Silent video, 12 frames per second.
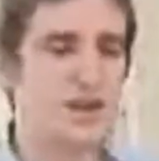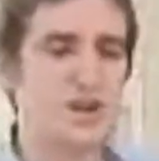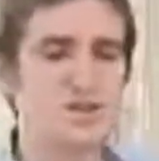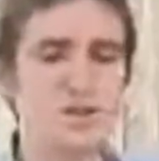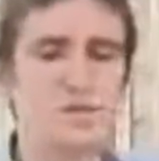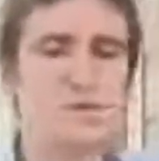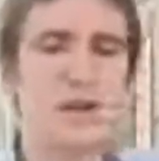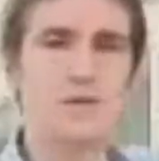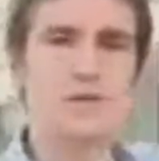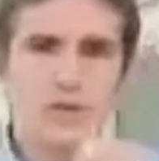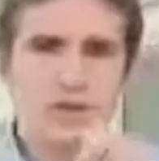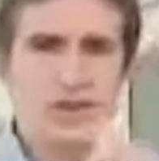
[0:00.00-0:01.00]
Sometimes
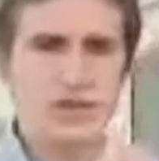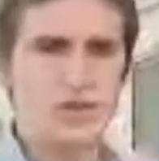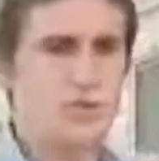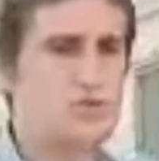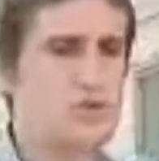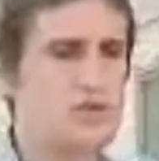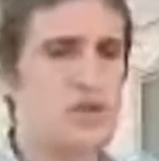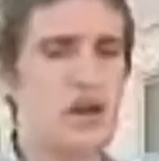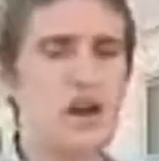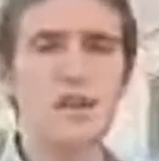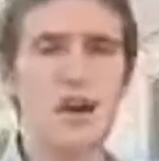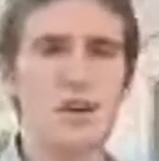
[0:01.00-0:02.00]
if you just squeeze the
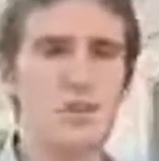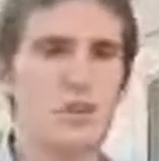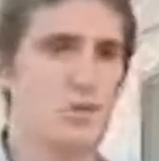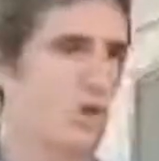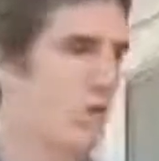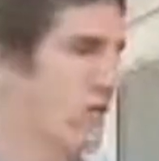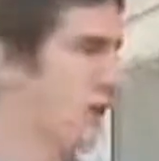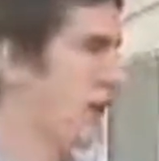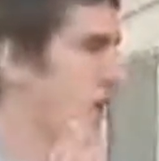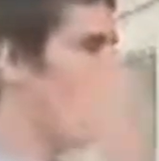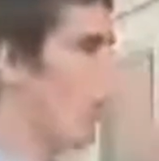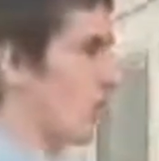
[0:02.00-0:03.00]
cards out, you won't get
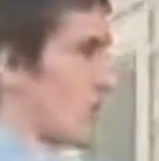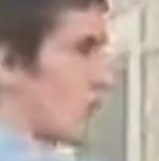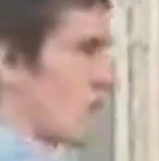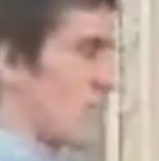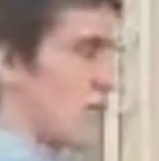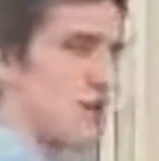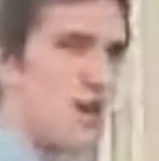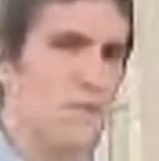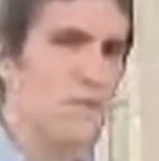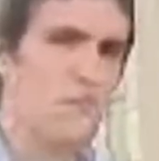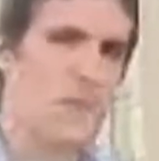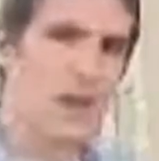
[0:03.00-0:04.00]
all the way to the window.
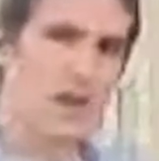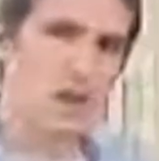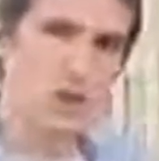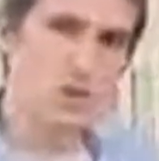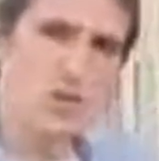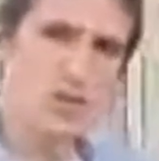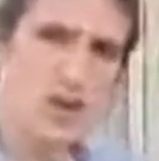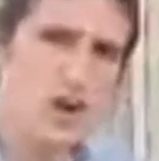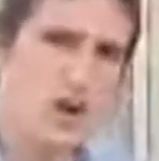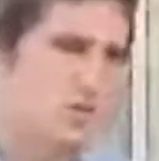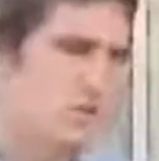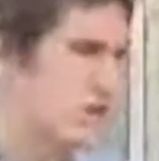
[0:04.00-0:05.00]
You want the
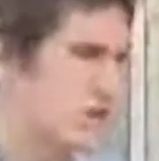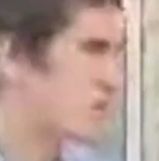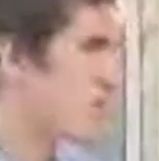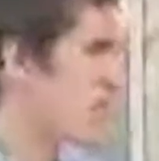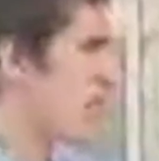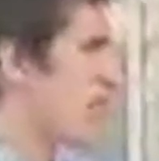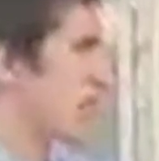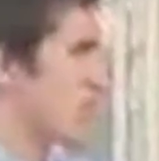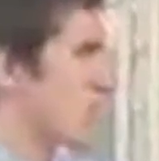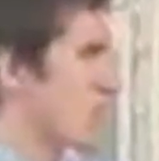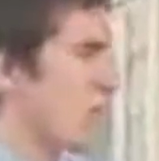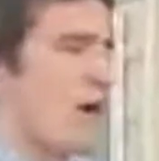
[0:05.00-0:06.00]
cards to spread out and
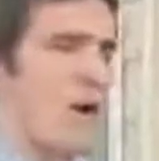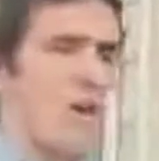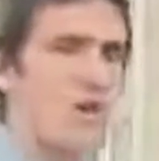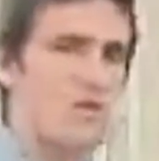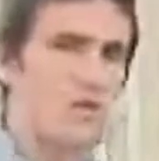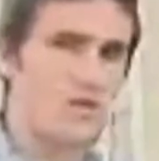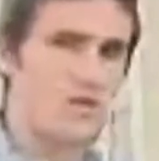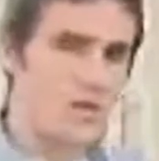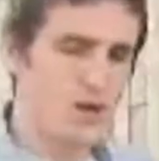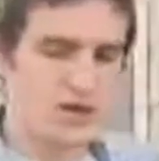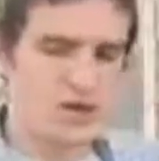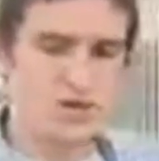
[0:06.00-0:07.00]
go all over.
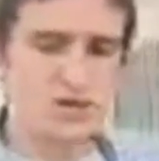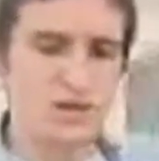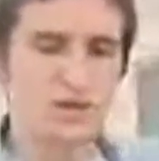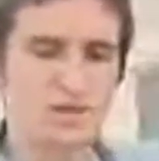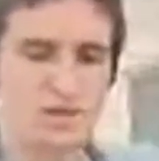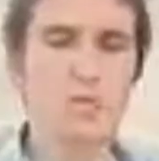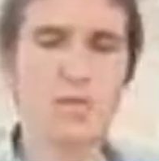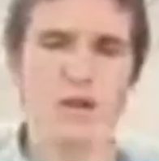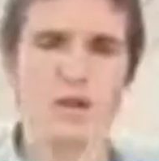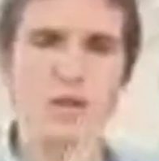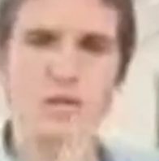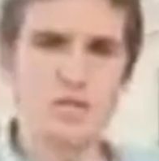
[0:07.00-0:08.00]
Just give it some
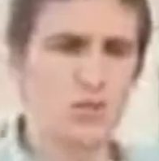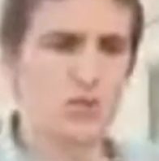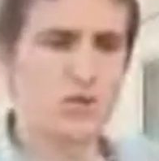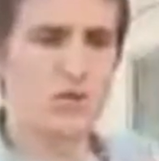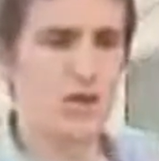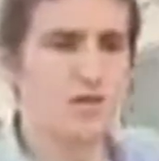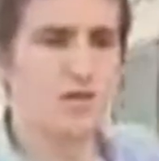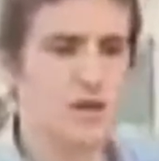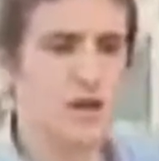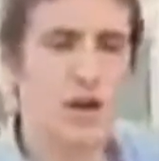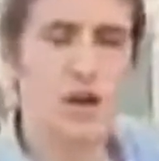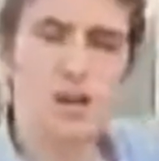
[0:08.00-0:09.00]
momentum, squeeze nice and
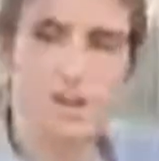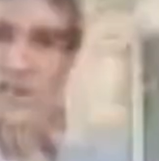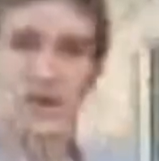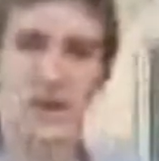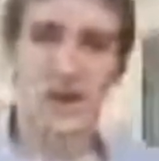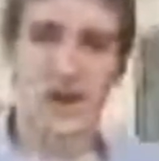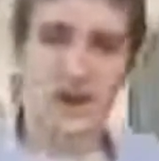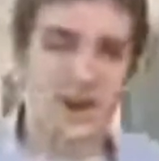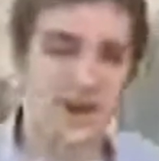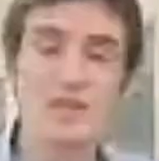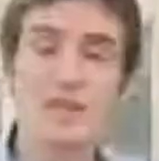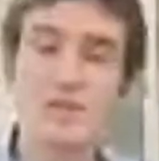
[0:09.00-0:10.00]
hard.
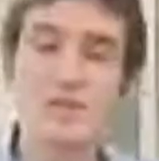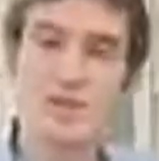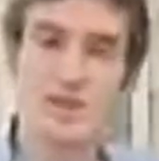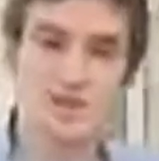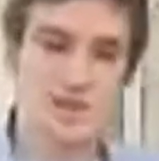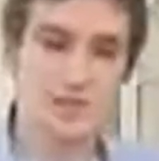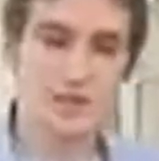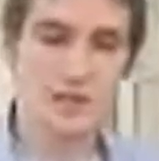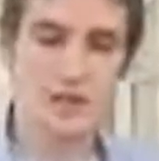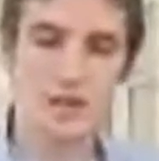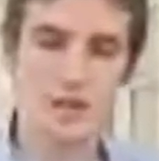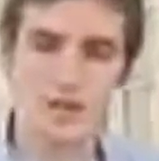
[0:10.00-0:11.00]
Alright, so it should look something
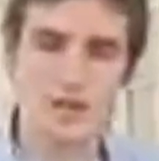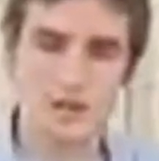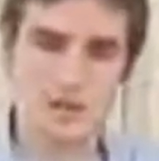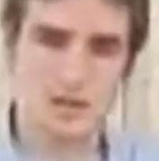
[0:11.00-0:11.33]
like this.